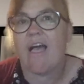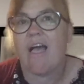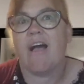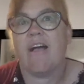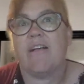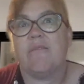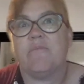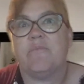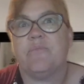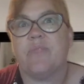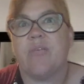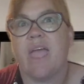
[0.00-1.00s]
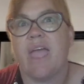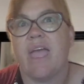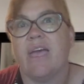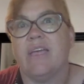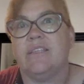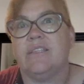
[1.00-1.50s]

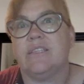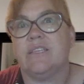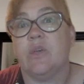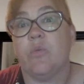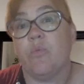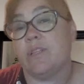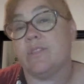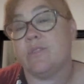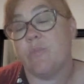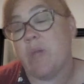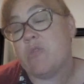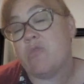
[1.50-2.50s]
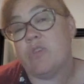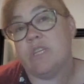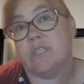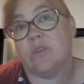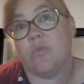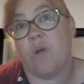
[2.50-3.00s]
And it was the main
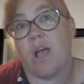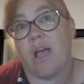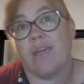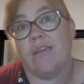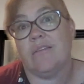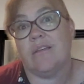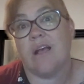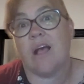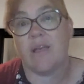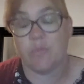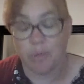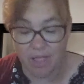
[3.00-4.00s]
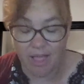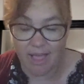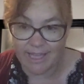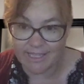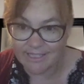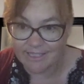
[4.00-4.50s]
reason why I
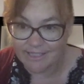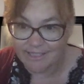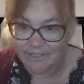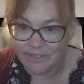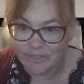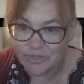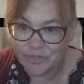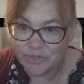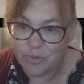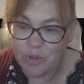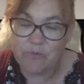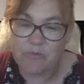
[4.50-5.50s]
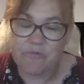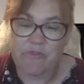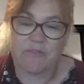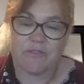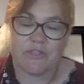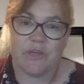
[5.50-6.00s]
applied to do my own
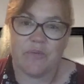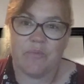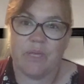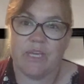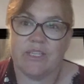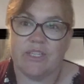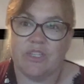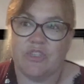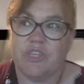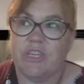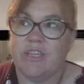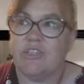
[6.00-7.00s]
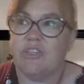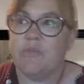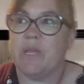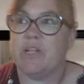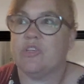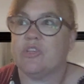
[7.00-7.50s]
fellowship, because she
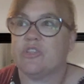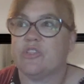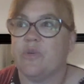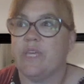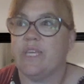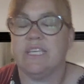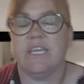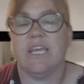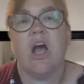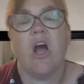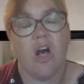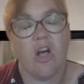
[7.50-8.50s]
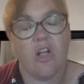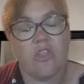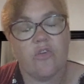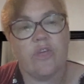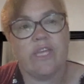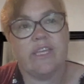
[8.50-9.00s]
made it look so easy,
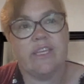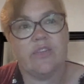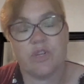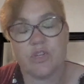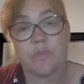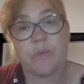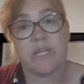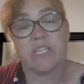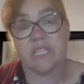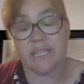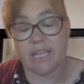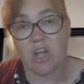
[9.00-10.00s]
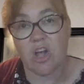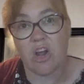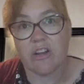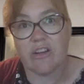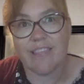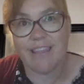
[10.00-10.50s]
although in retrospect is a little
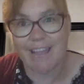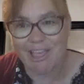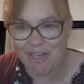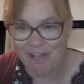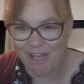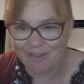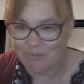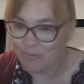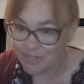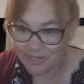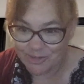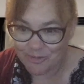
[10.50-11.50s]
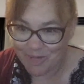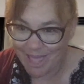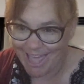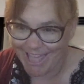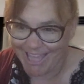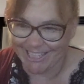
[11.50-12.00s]
harder than I thought, which is
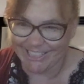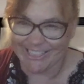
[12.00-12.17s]
okay.